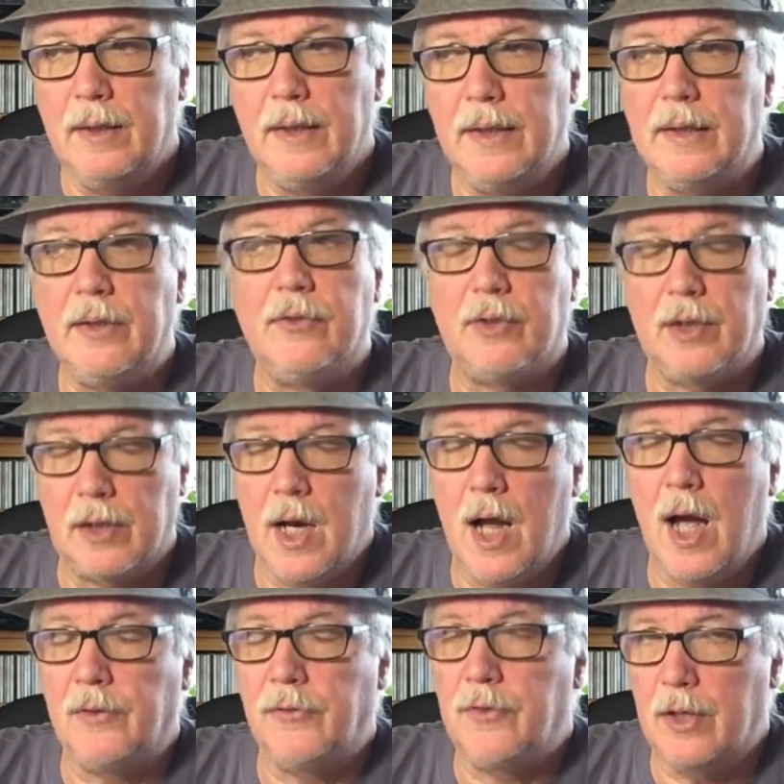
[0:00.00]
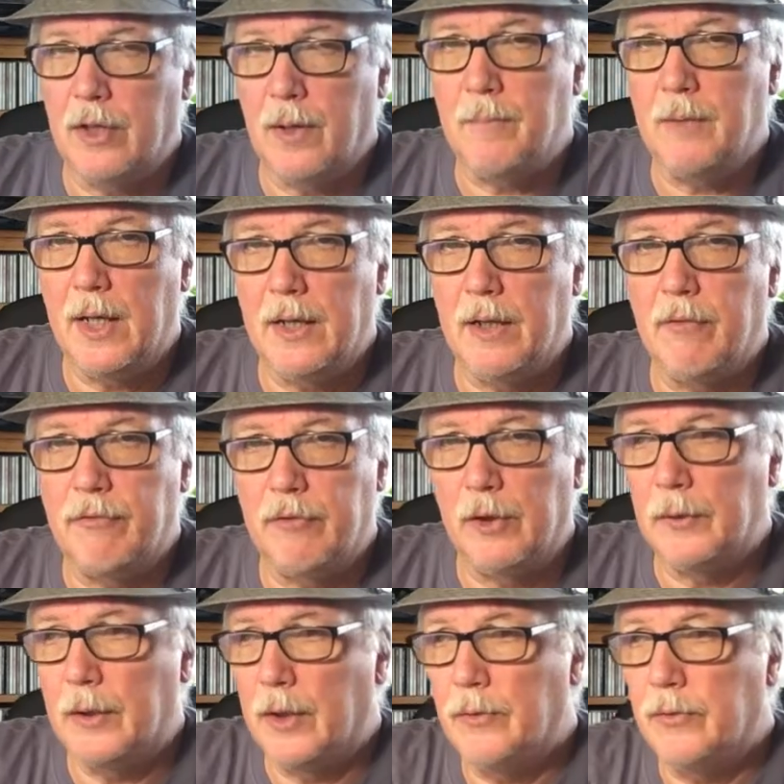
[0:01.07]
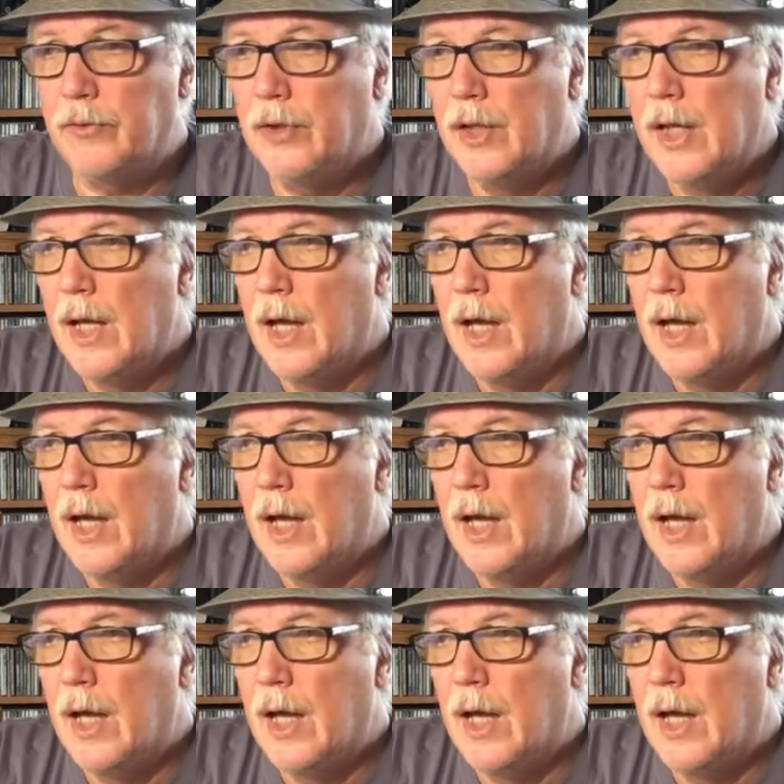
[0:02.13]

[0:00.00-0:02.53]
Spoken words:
it is a constant update of photos.